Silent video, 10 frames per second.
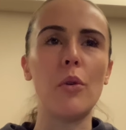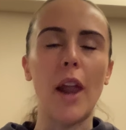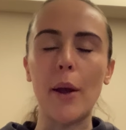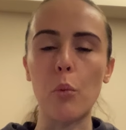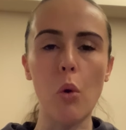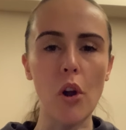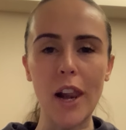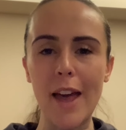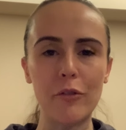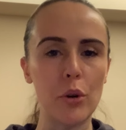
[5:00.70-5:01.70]
like what
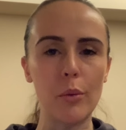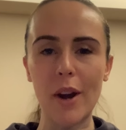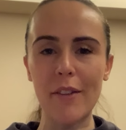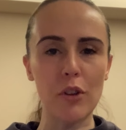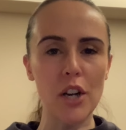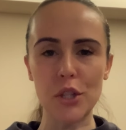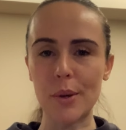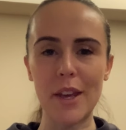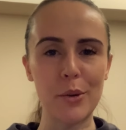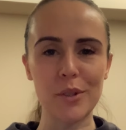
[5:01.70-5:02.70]
level, whenever I do
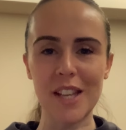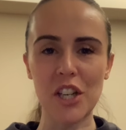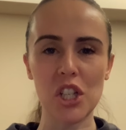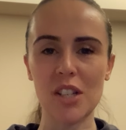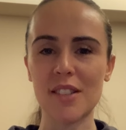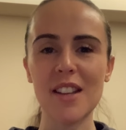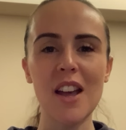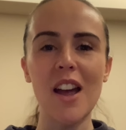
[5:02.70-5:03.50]
hill sessions,